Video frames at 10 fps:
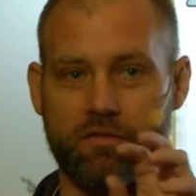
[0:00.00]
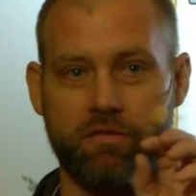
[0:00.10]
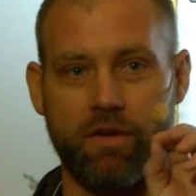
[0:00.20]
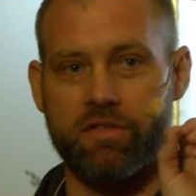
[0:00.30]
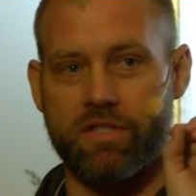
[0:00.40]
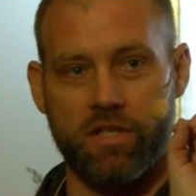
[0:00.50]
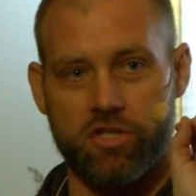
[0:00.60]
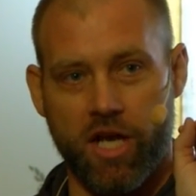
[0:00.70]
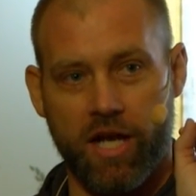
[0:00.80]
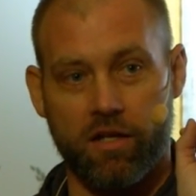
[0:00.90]
And if you've ever seen a
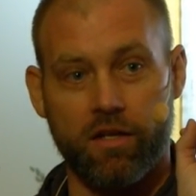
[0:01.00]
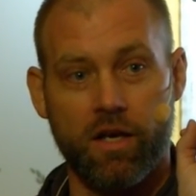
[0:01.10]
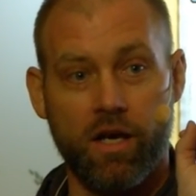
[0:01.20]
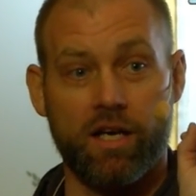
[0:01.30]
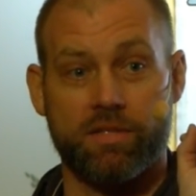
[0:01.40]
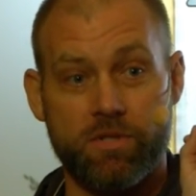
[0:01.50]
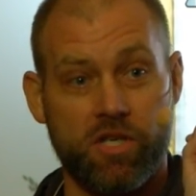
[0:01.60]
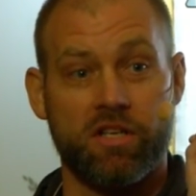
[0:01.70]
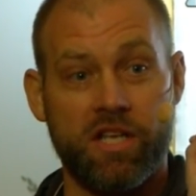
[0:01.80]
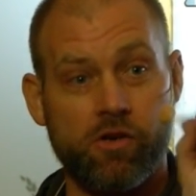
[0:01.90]
child,
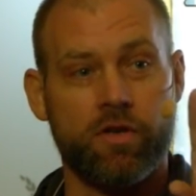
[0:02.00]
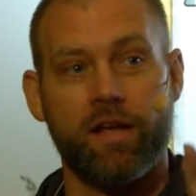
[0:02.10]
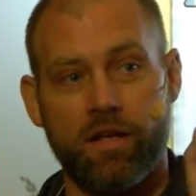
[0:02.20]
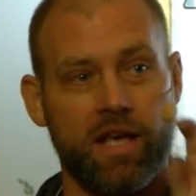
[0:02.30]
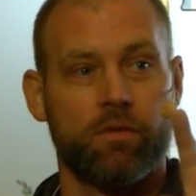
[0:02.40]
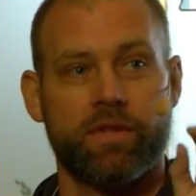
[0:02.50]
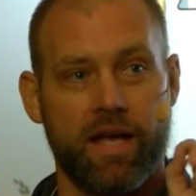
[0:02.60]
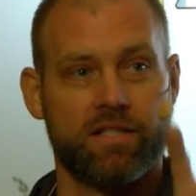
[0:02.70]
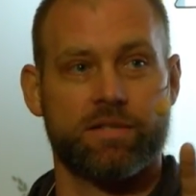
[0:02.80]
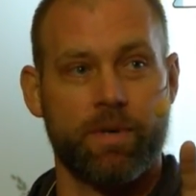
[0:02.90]
especially a neonate, hit with
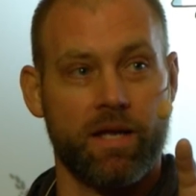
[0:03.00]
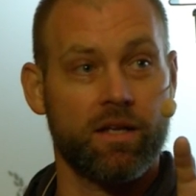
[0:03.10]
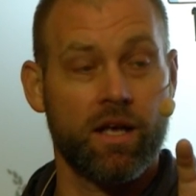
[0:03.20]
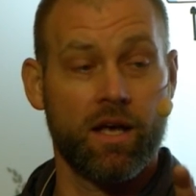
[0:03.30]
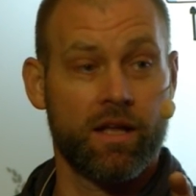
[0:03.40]
that spit,